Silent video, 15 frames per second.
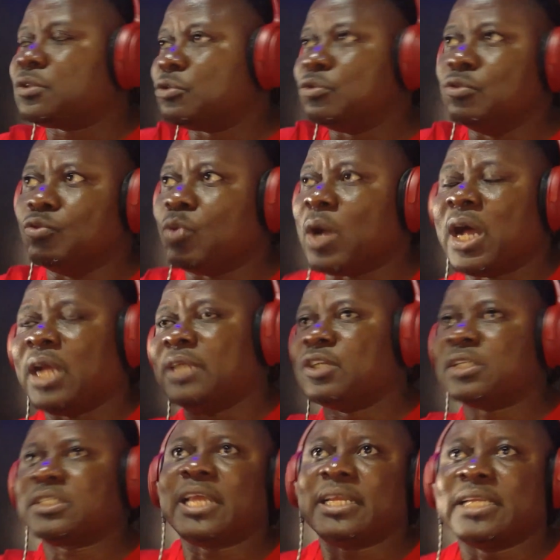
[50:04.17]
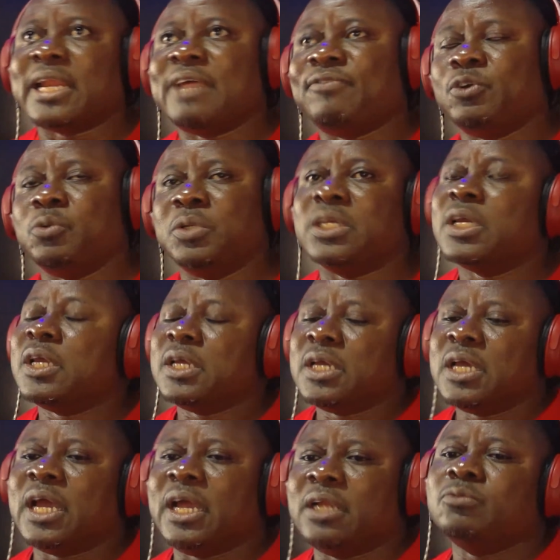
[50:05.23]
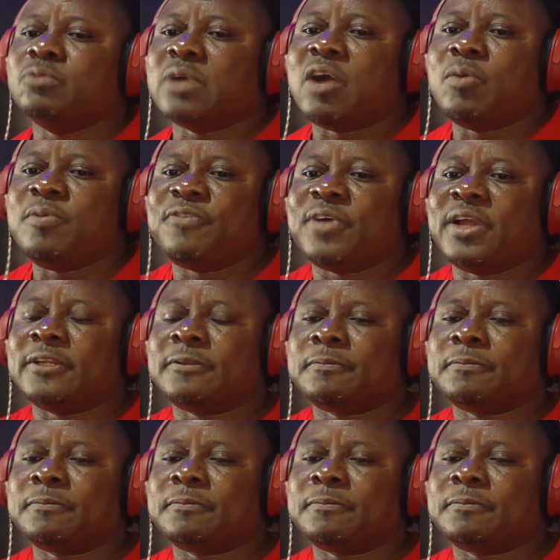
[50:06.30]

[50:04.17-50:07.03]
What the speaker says: 2, 1, just like that every week, and I'll be fine.